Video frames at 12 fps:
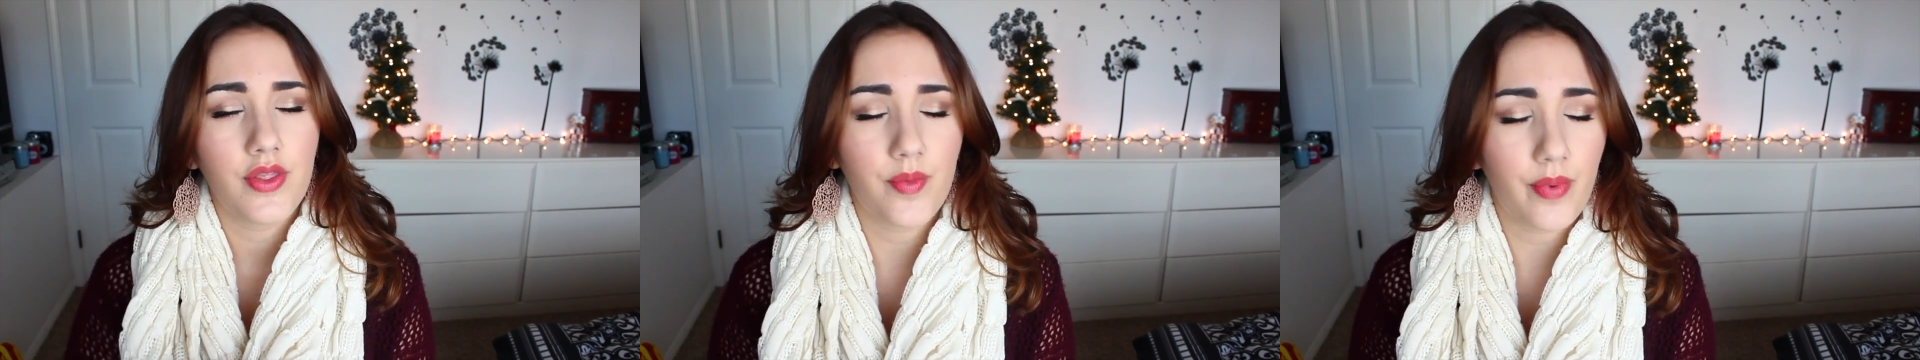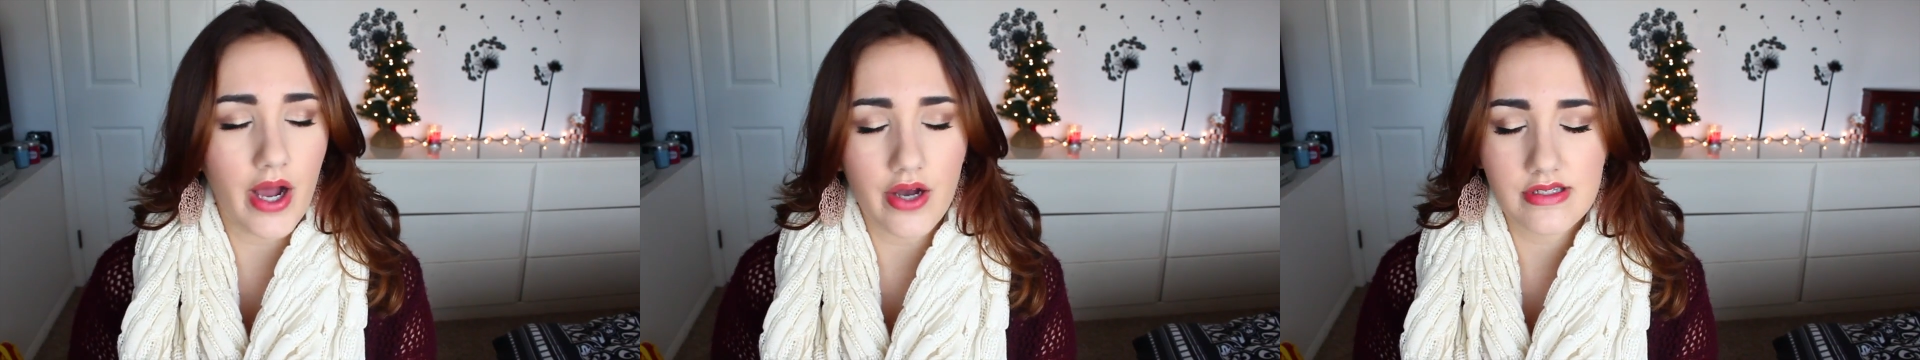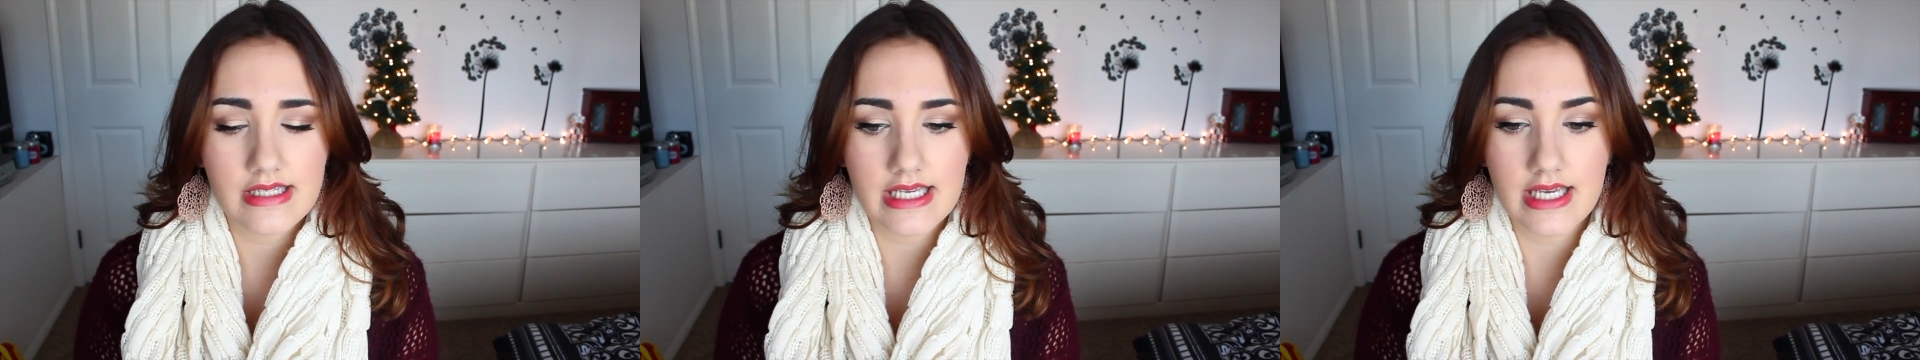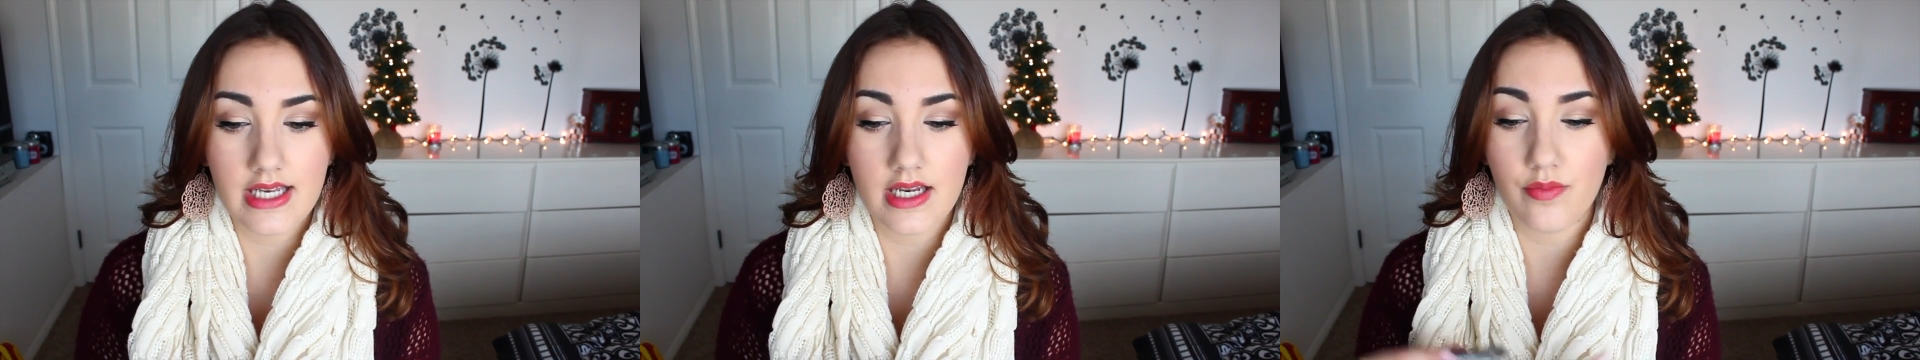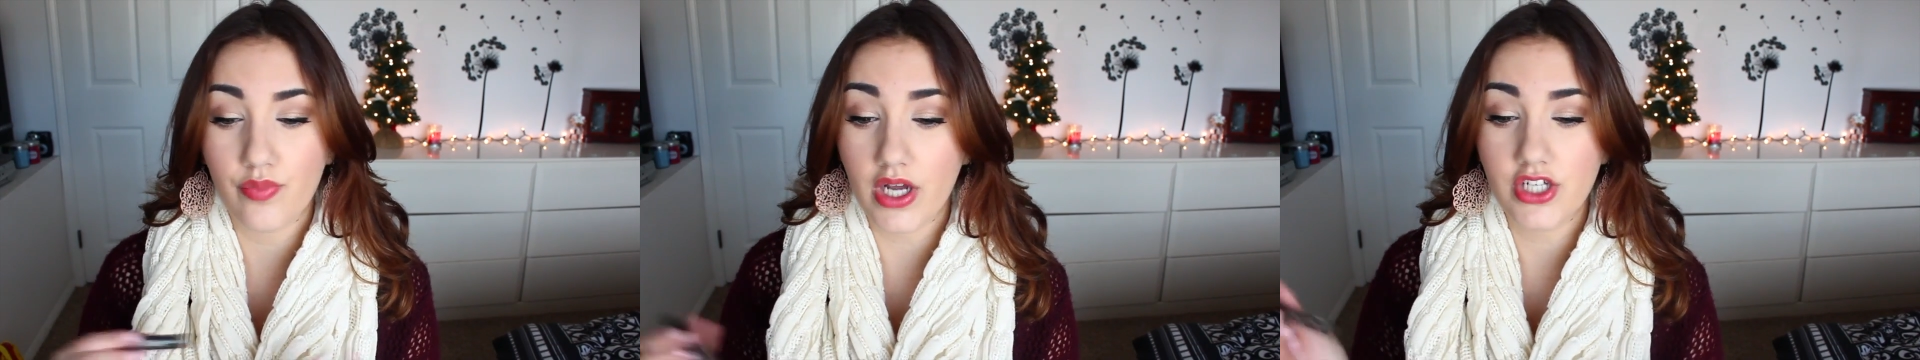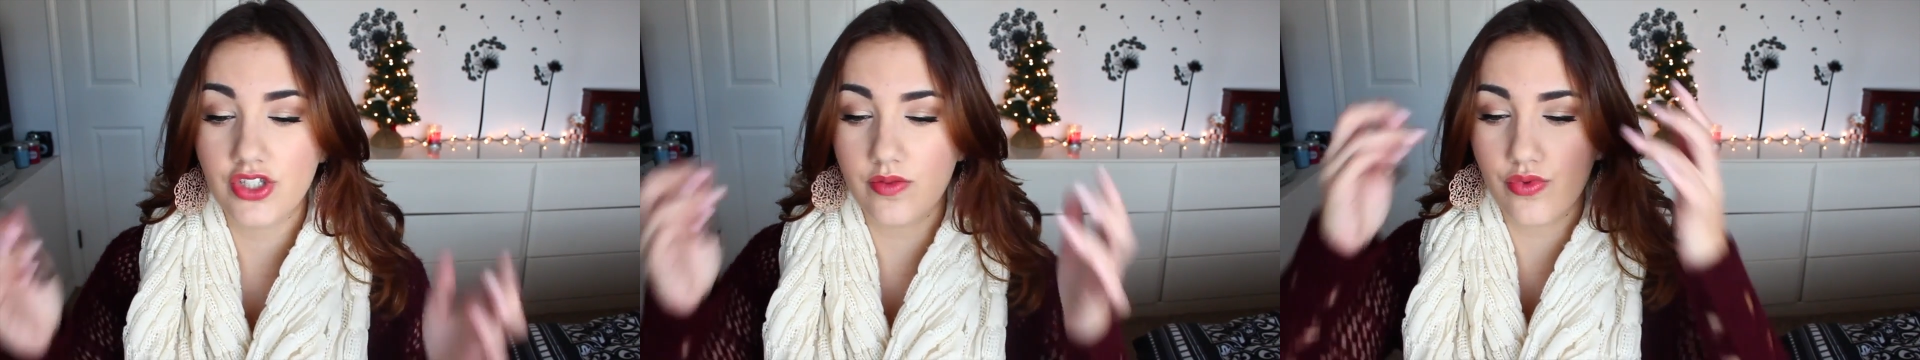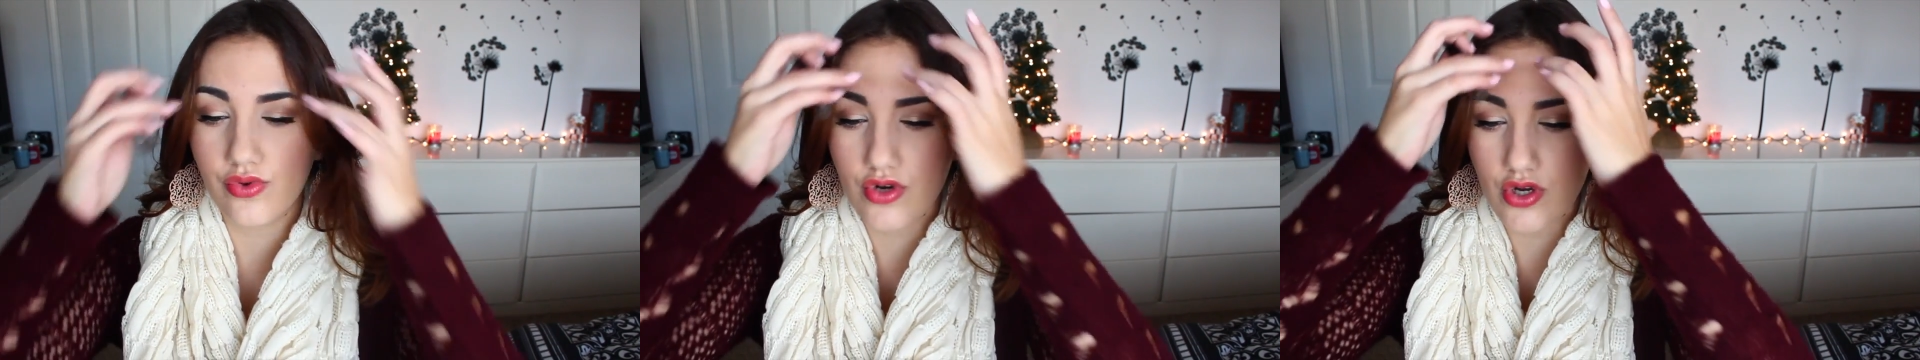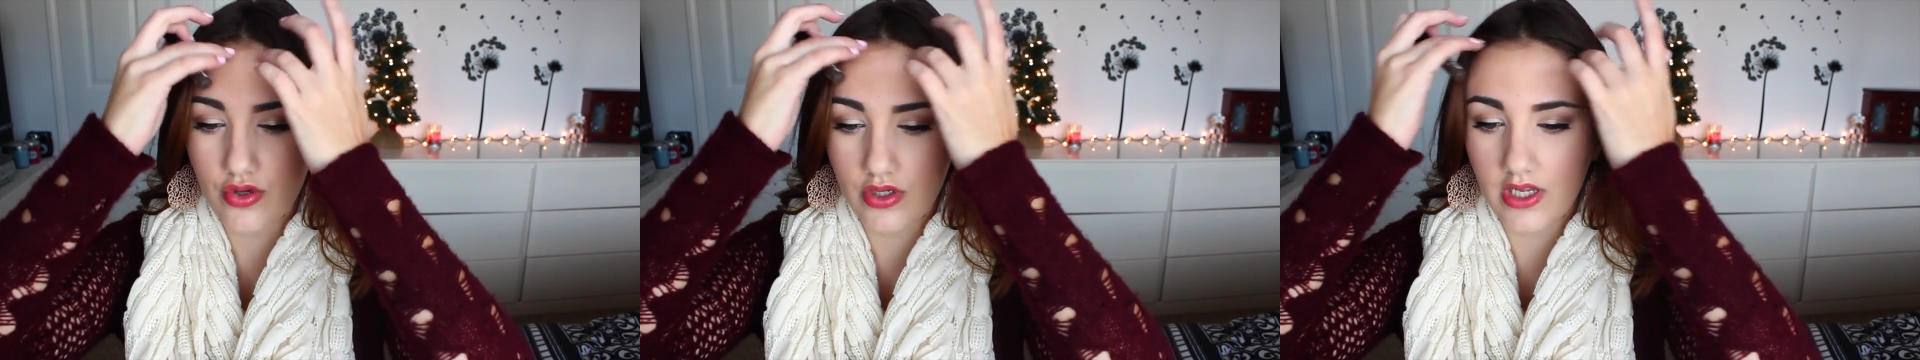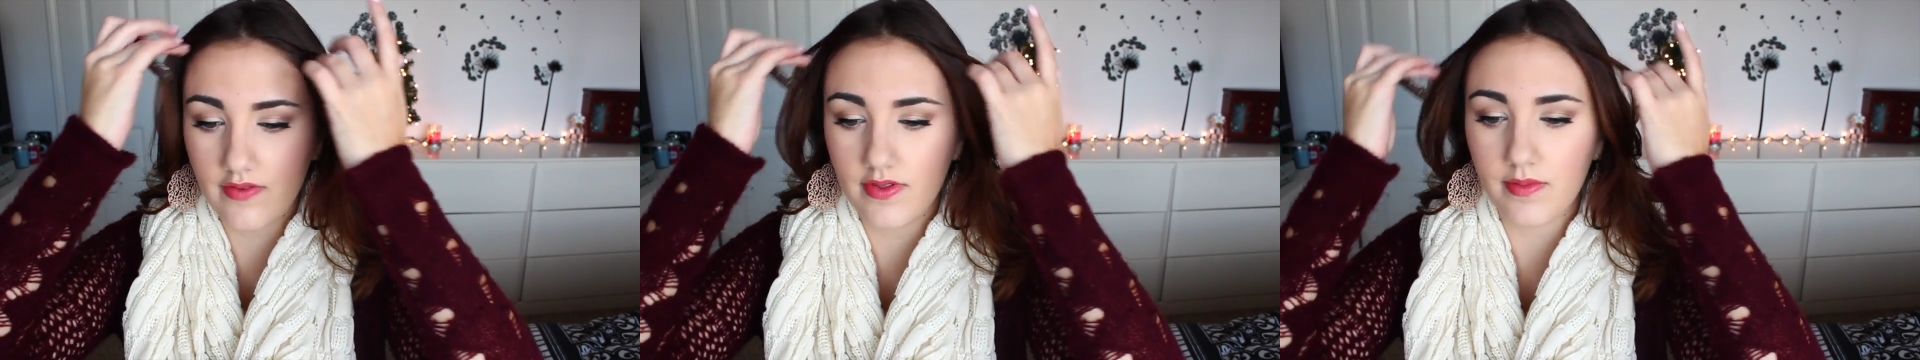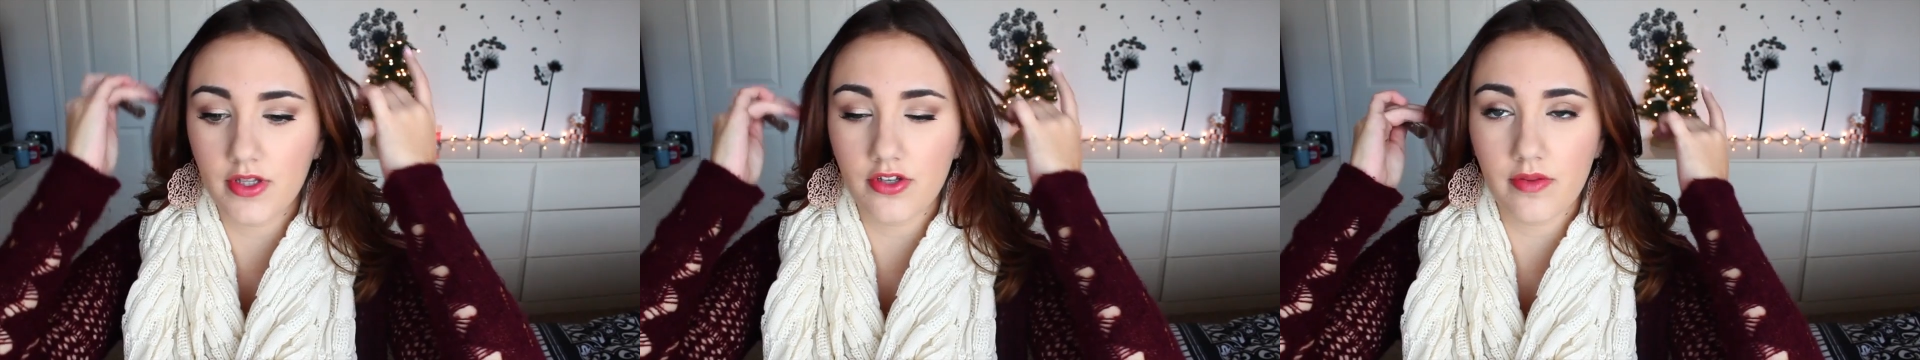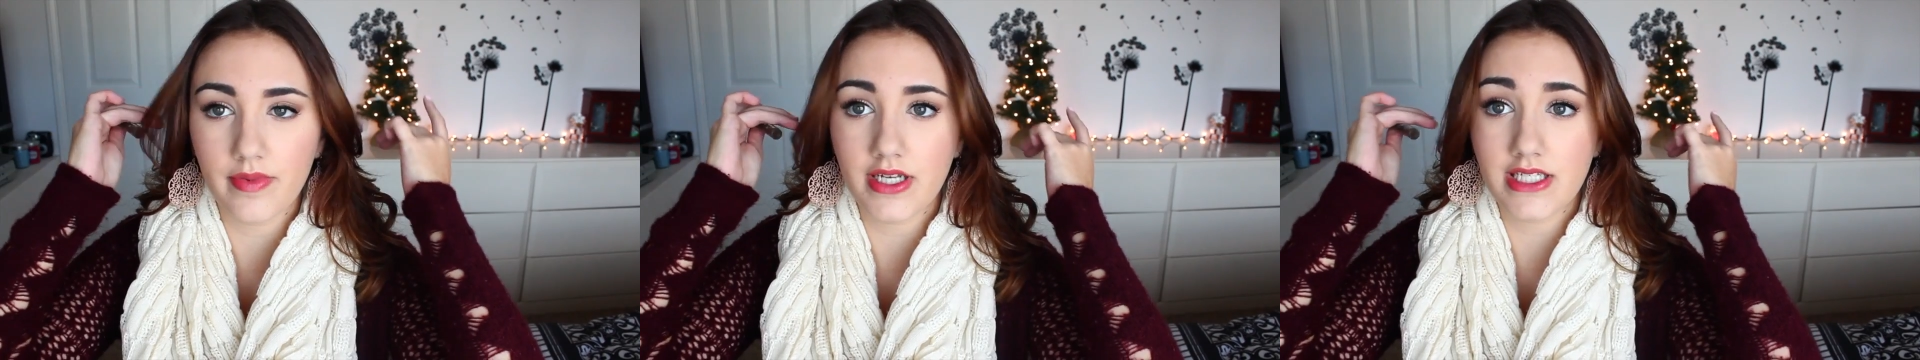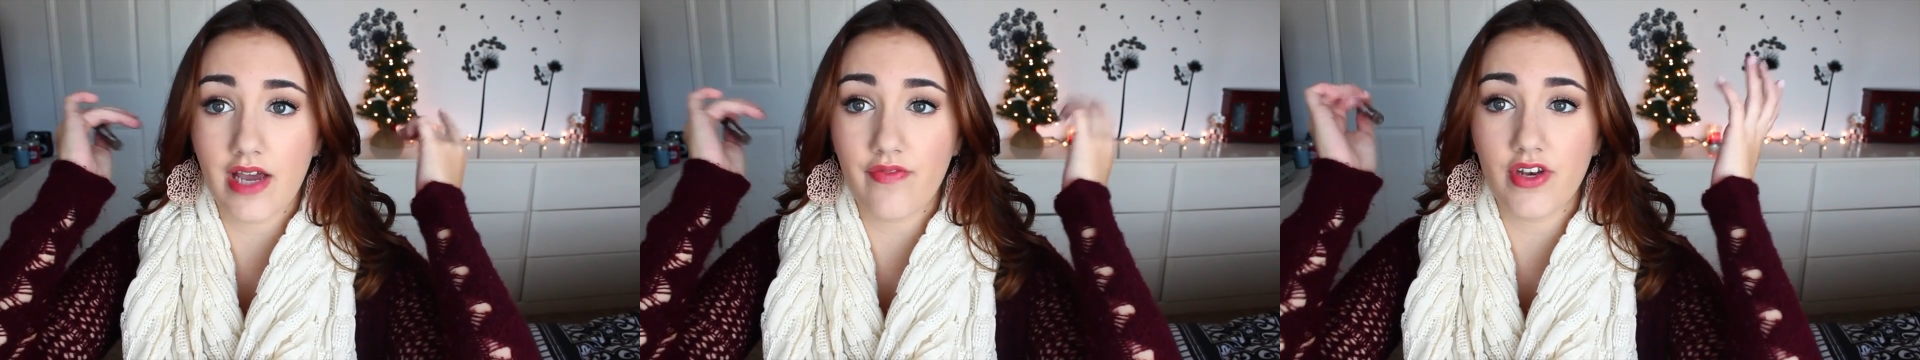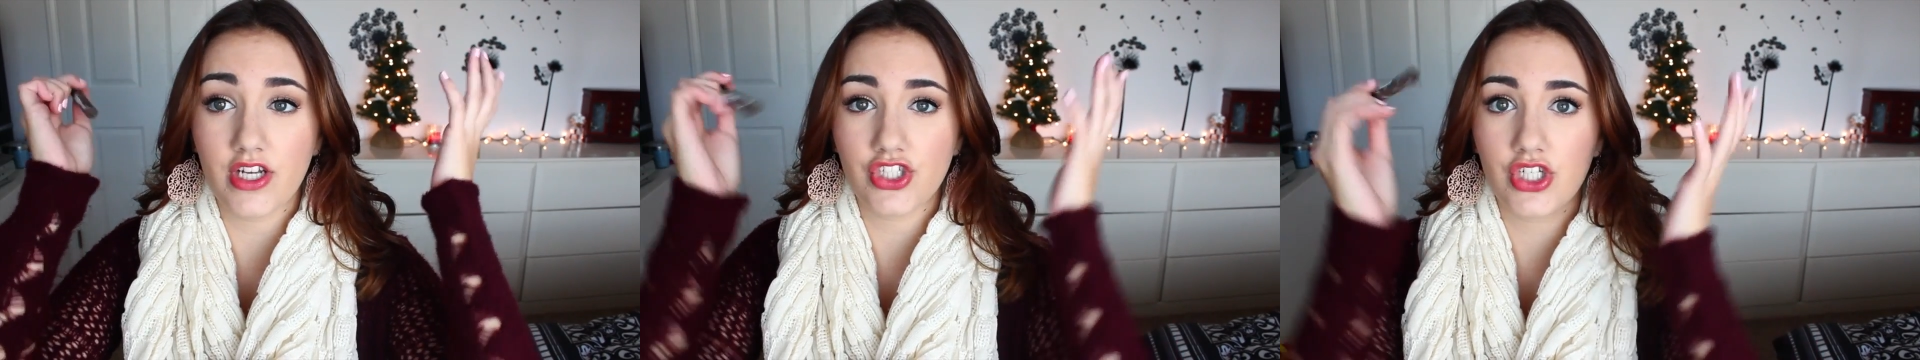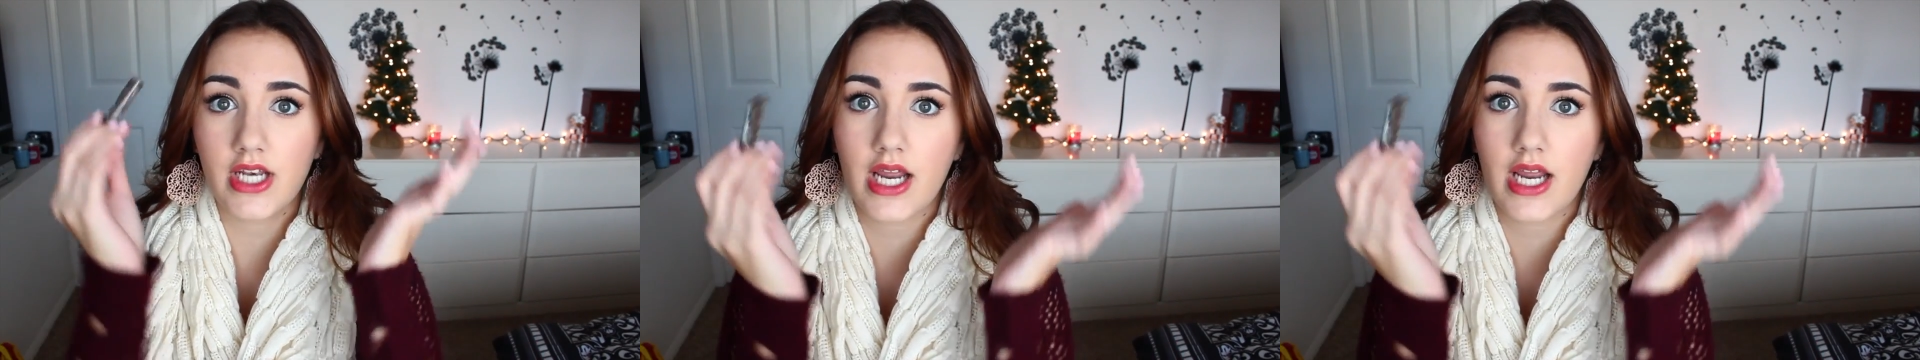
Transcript: the brows in and brush them through and give them a little bit of definition,